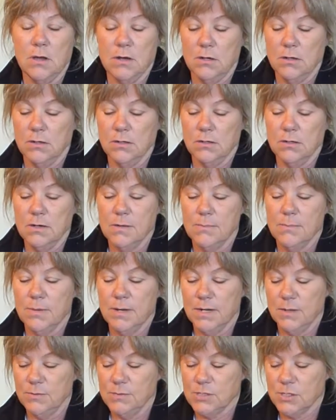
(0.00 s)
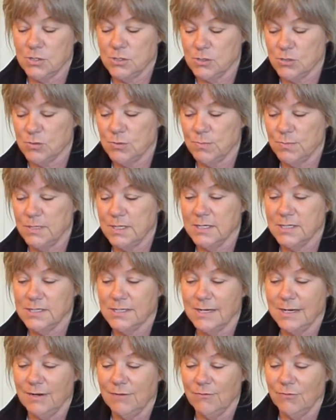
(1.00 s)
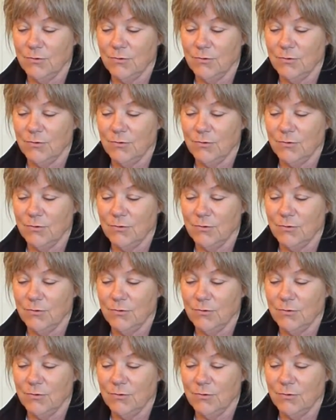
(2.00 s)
longer, but I was concerned because it had